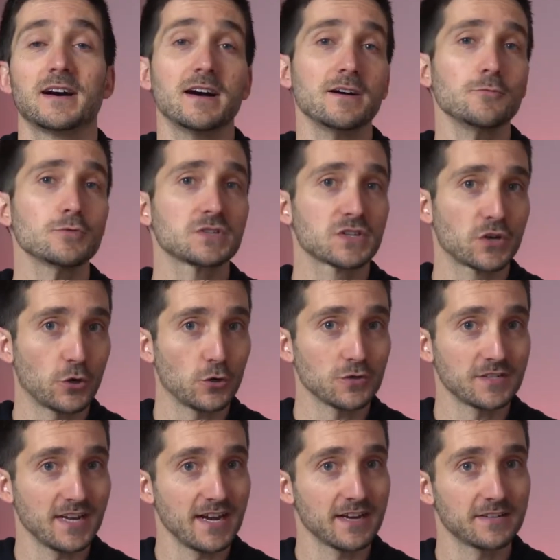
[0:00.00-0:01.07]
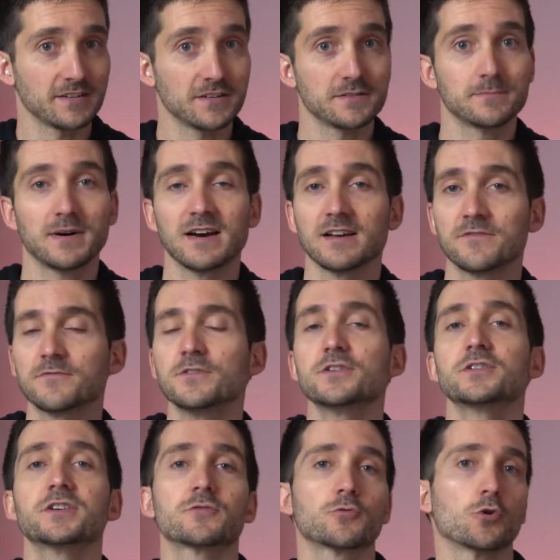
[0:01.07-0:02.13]
I was contacted by
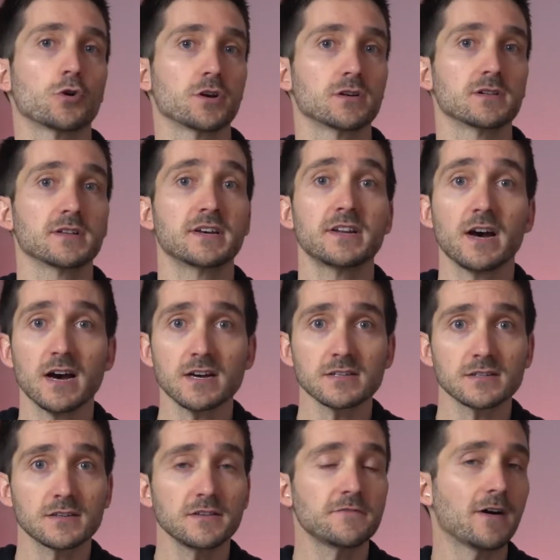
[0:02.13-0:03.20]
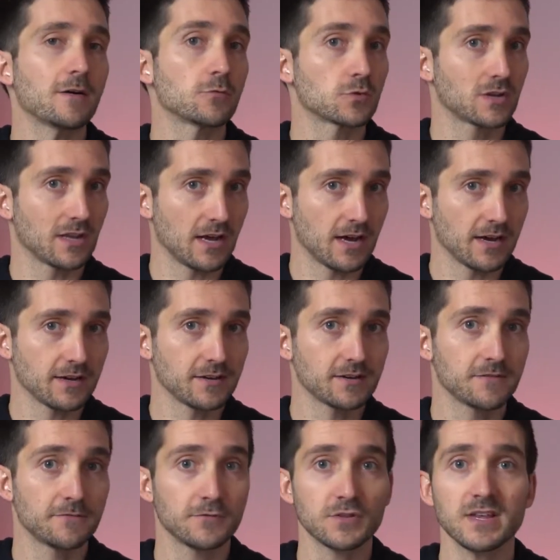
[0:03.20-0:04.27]
Furryroyal and asked if I would like
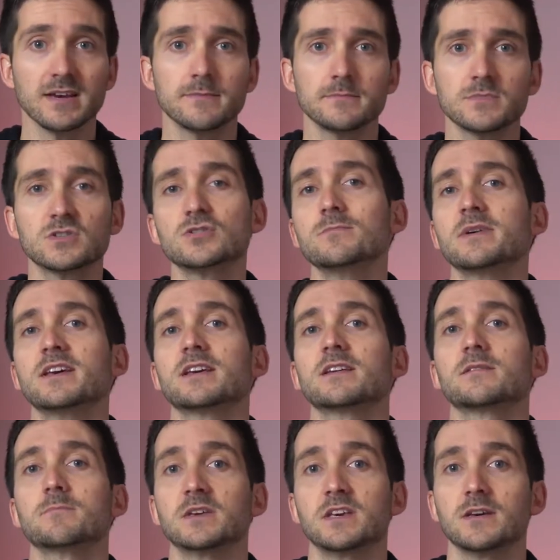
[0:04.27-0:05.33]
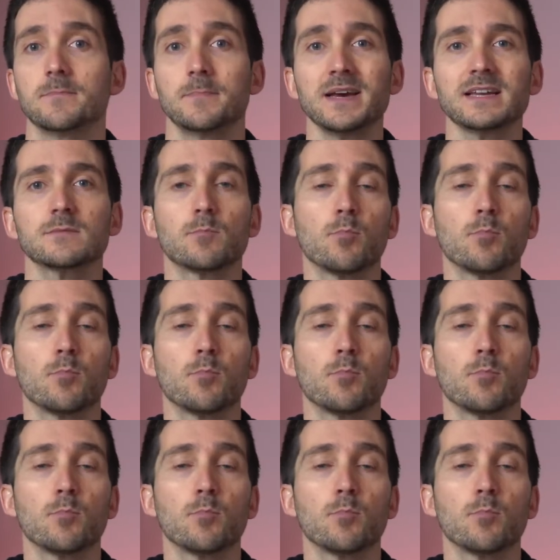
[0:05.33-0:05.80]
for them to make me a pet